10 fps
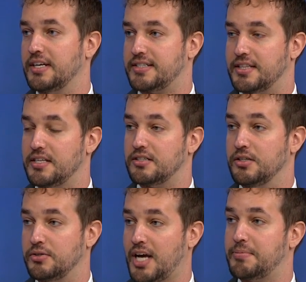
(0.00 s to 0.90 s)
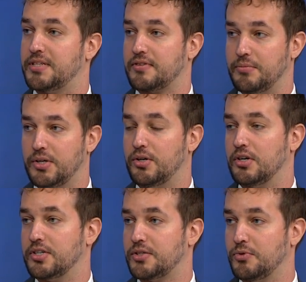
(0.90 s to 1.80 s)
is that these new types of
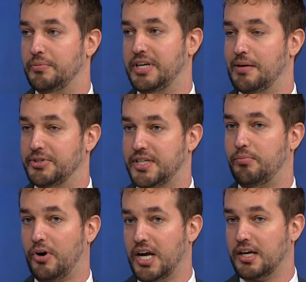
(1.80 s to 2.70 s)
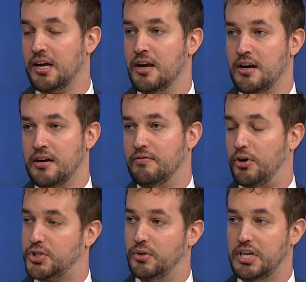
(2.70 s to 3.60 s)
computers will be able to break
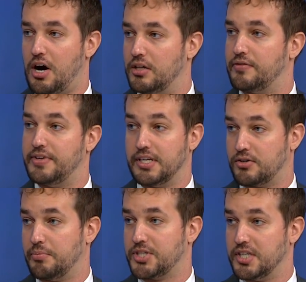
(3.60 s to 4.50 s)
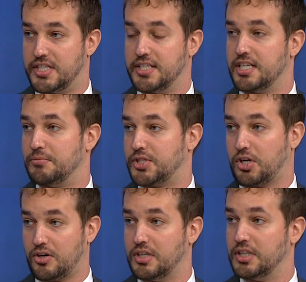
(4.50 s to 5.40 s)
virtually all of the encryption systems
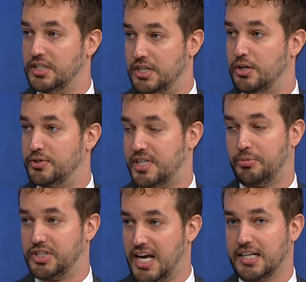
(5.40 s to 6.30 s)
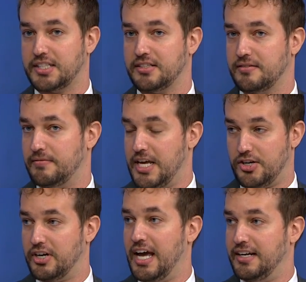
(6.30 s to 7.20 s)
currently used to protect
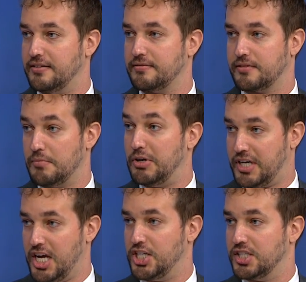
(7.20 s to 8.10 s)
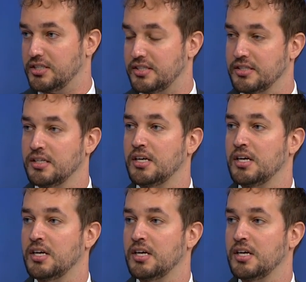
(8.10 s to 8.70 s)
internet communications.